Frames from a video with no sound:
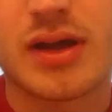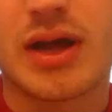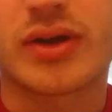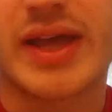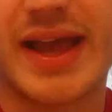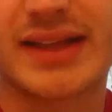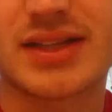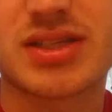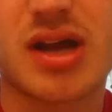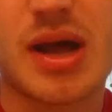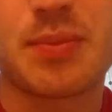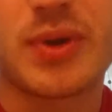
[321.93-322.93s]
Okay, at the
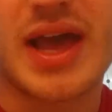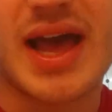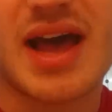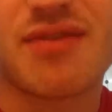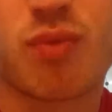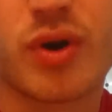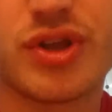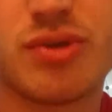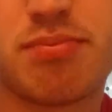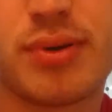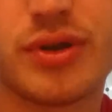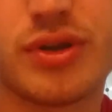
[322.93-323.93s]
top we have where you
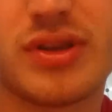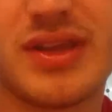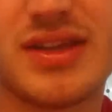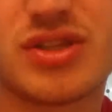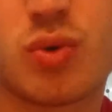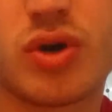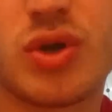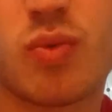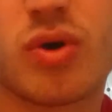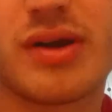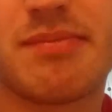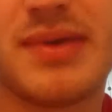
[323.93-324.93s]
put the
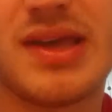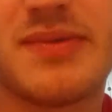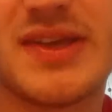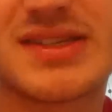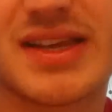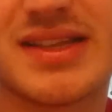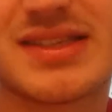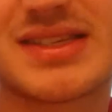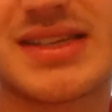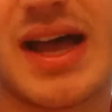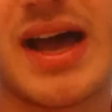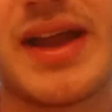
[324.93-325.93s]
21 BBs
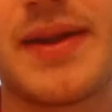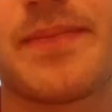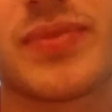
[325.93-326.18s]
inside.